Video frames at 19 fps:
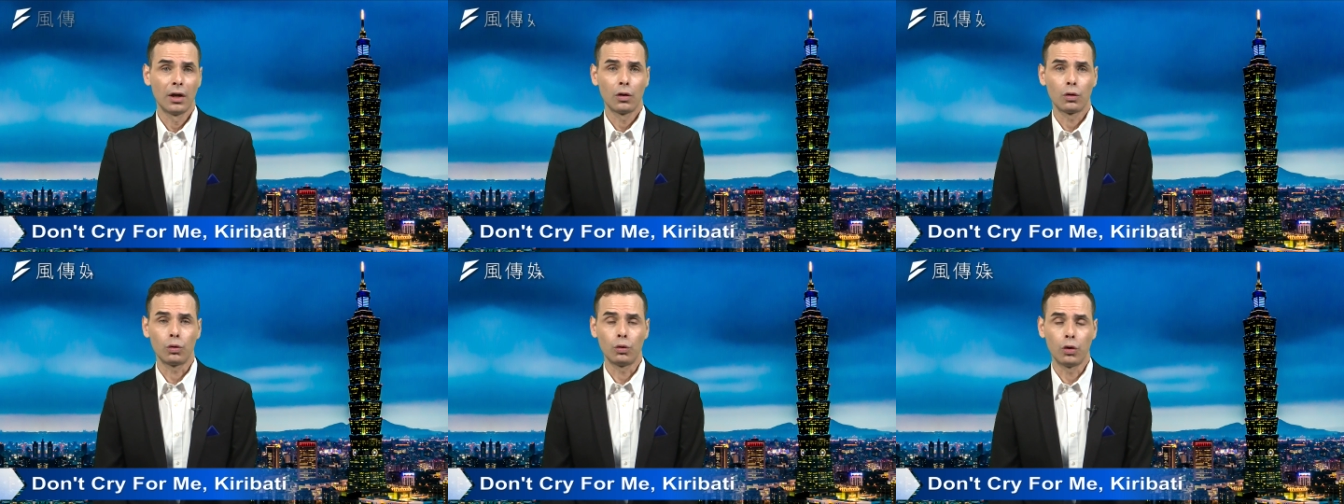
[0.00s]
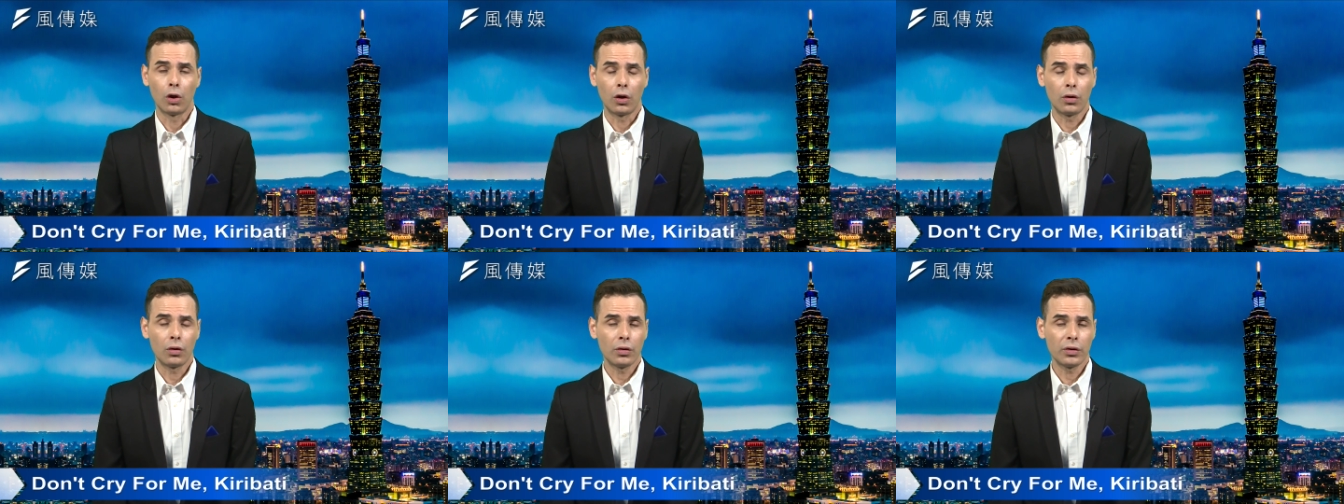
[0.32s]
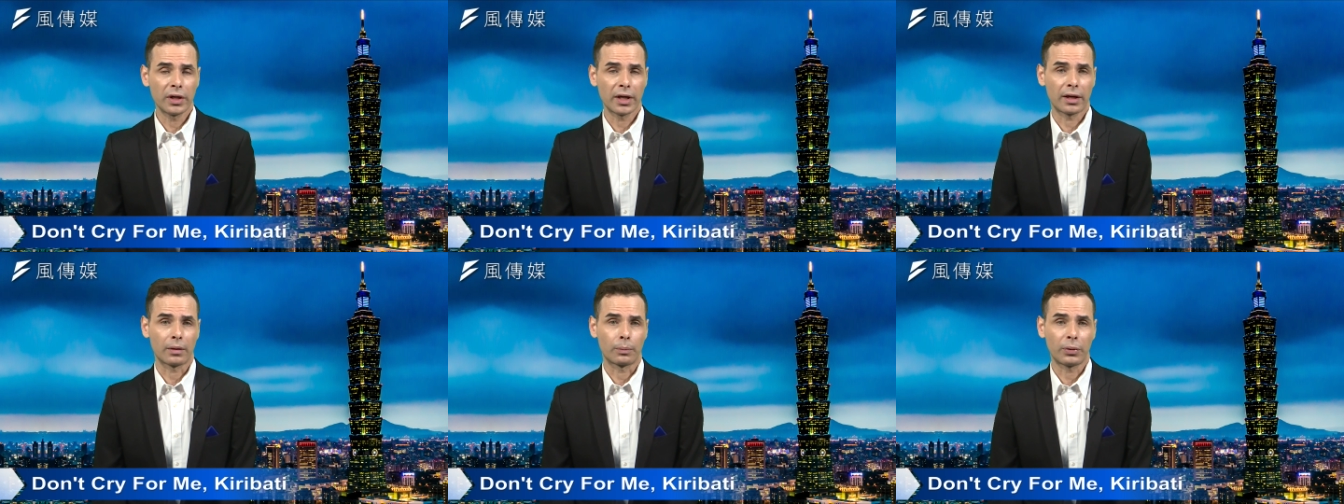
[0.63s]

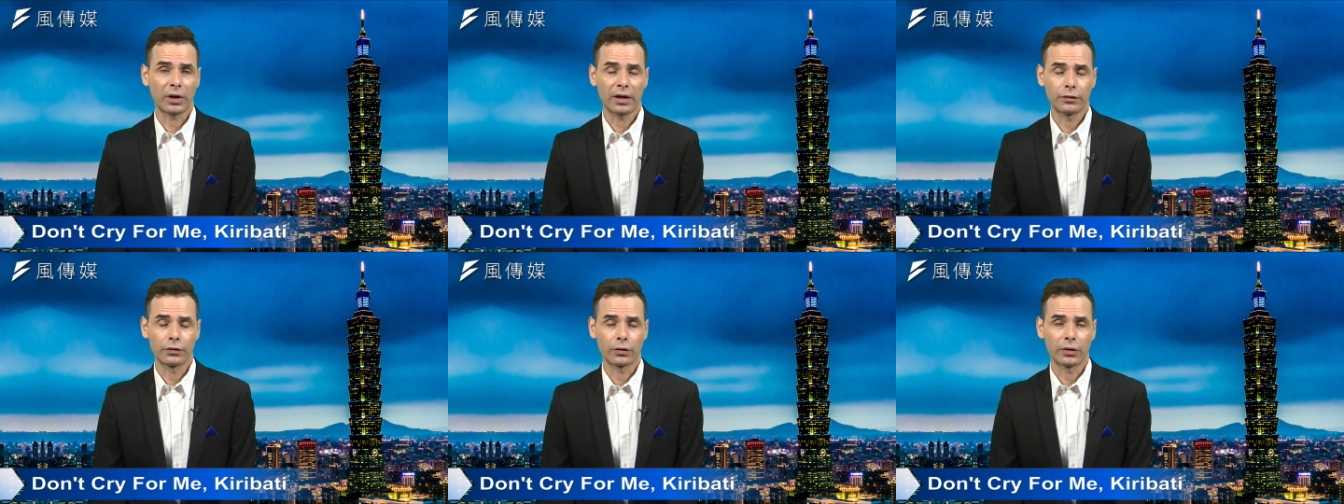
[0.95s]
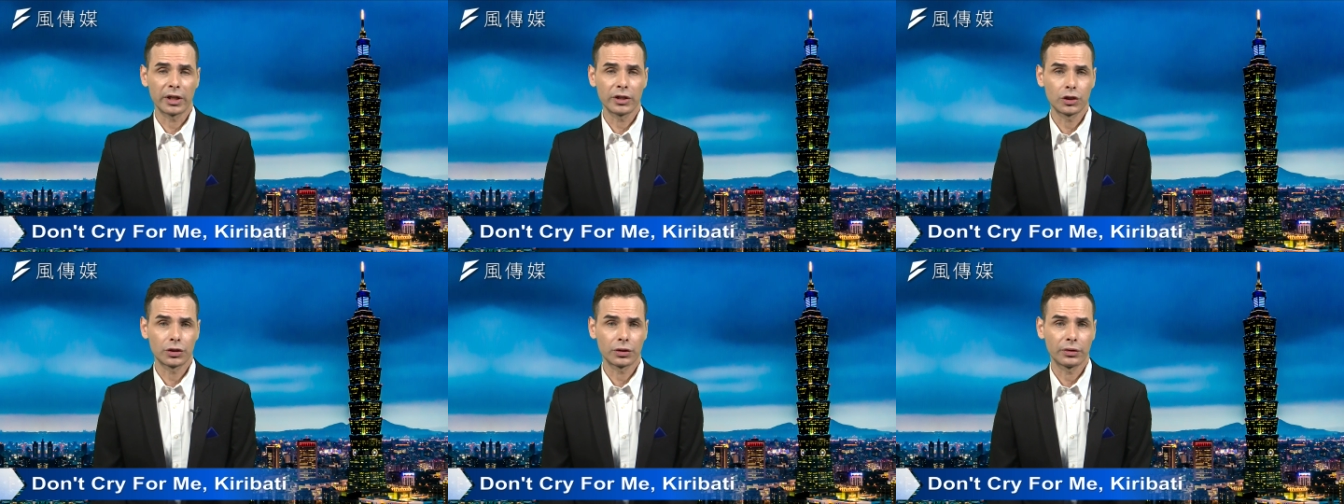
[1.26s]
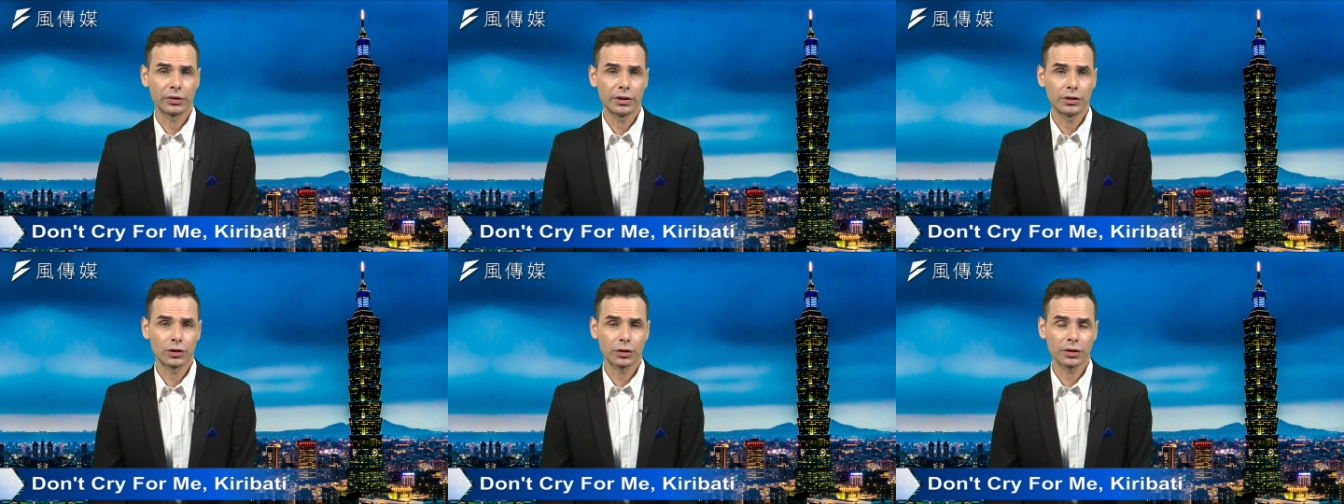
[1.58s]
loan at a
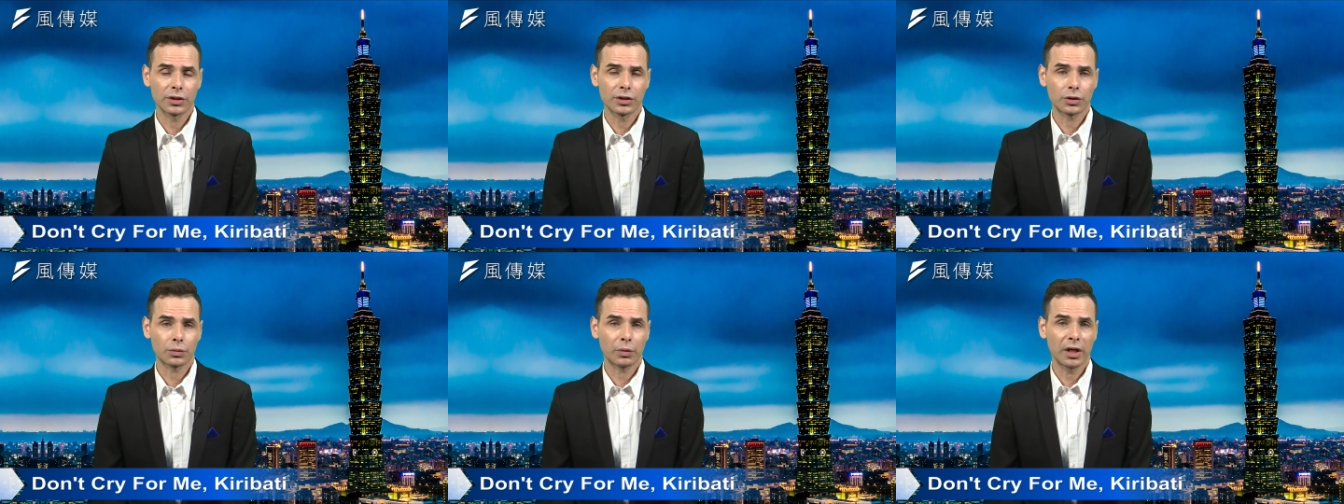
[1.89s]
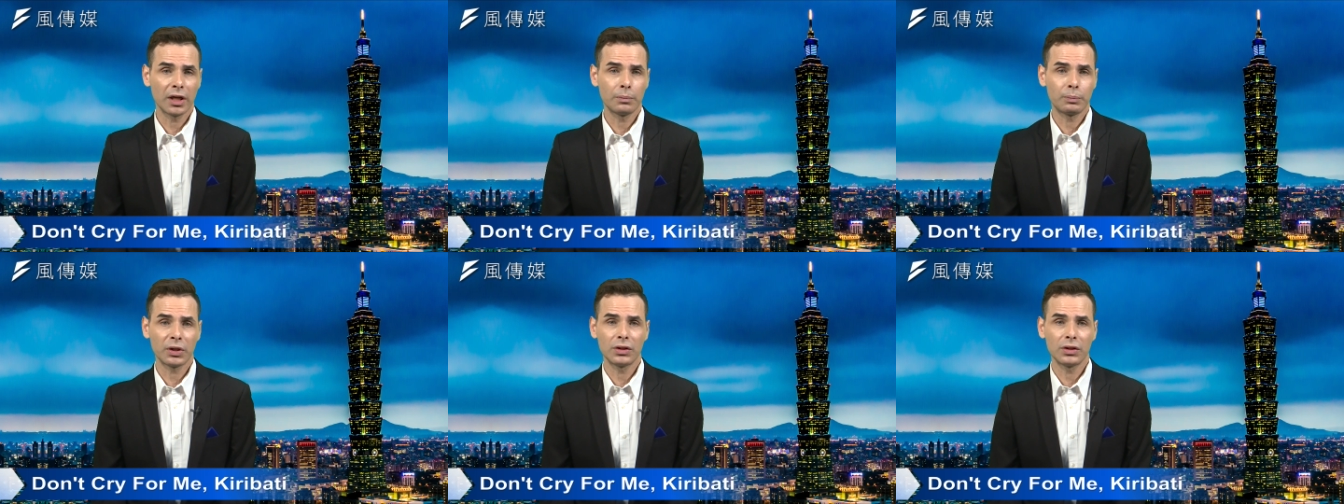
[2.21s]
preferential interest rate,